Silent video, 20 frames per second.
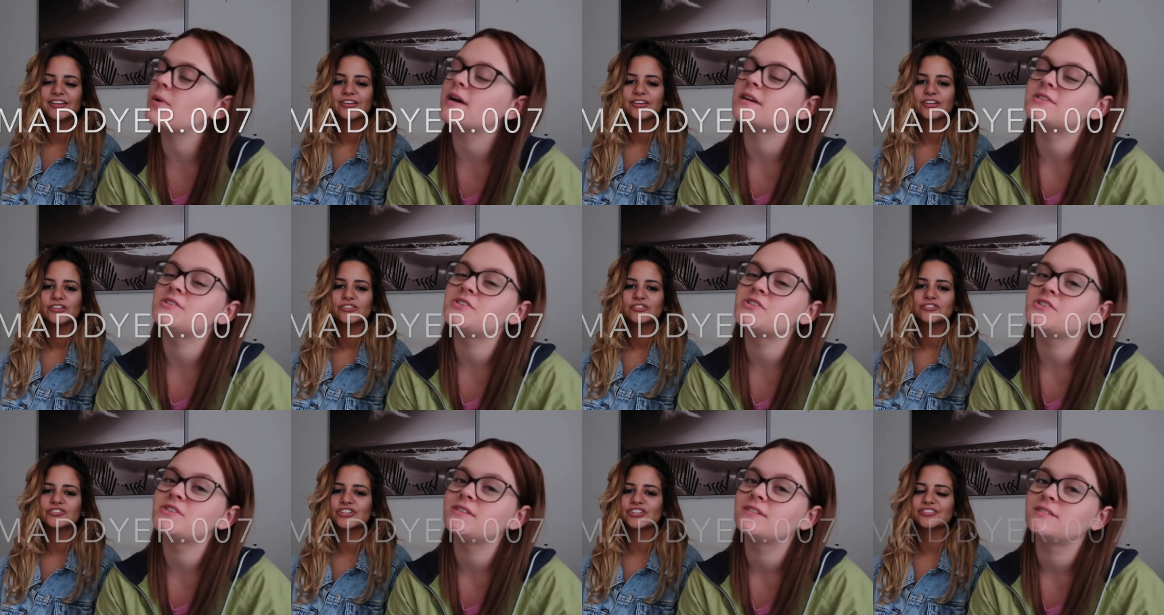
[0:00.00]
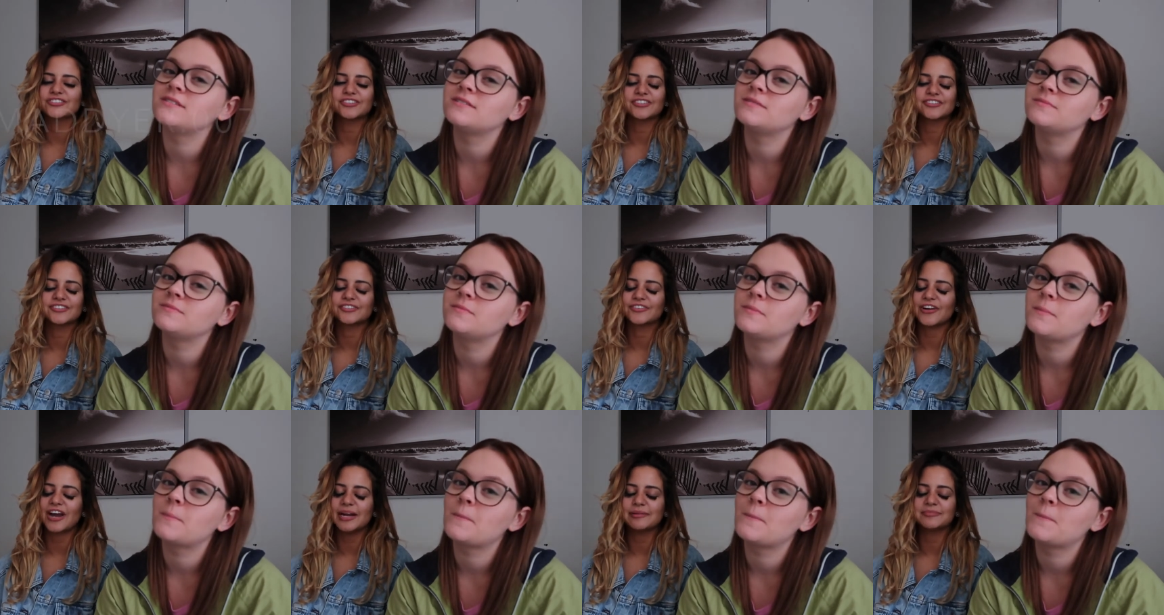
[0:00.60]
Speaker 1: much. Just
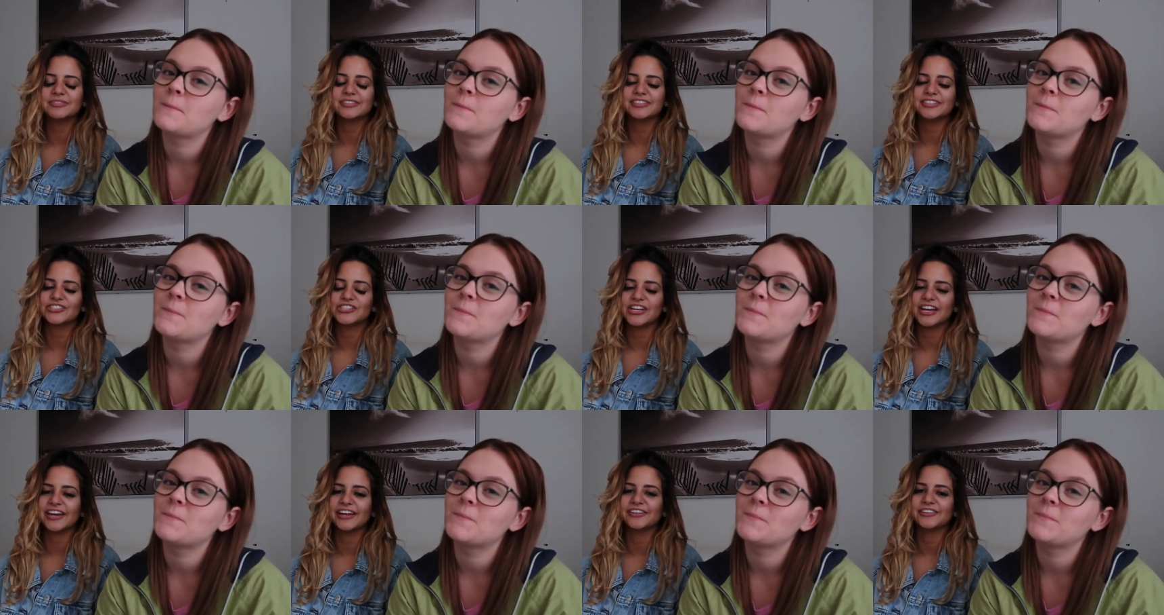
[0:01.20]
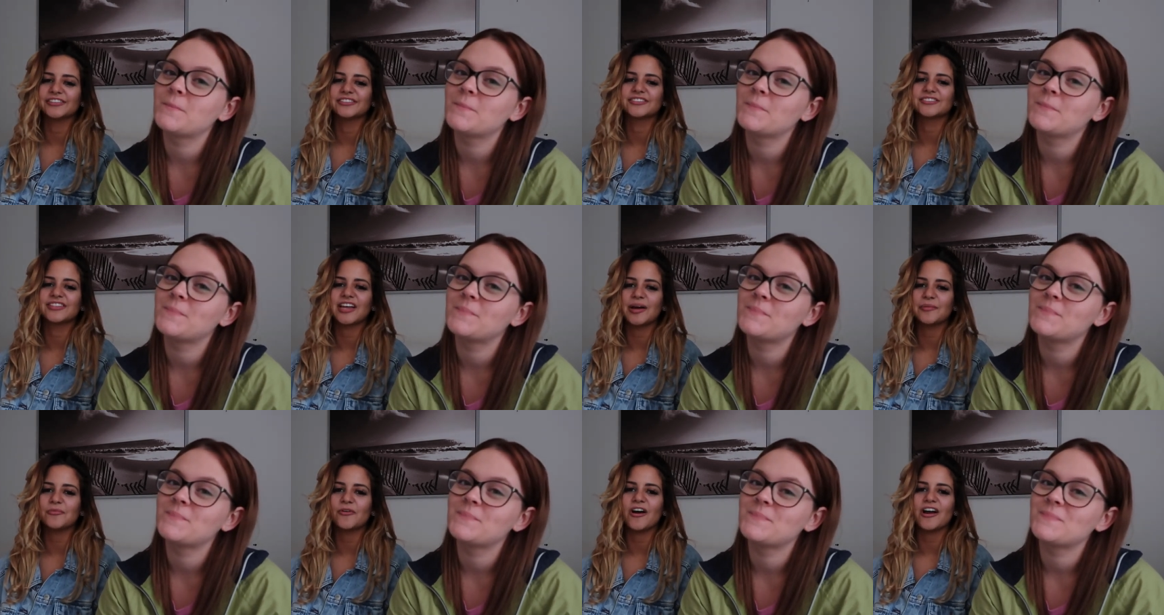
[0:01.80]
subscribe to the channel.
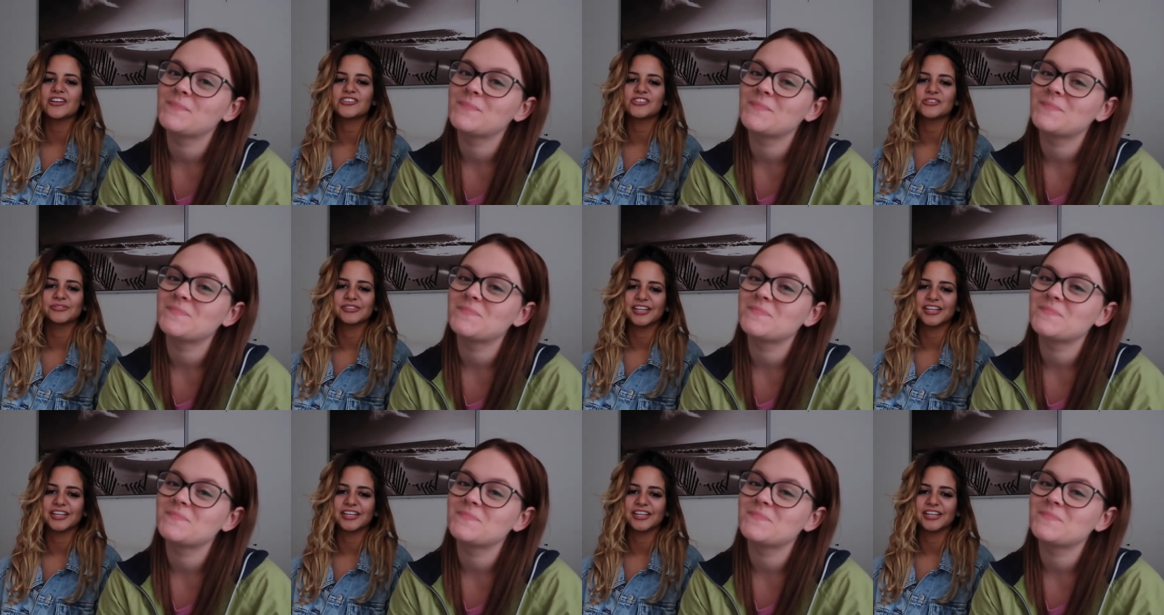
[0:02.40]
Stop watching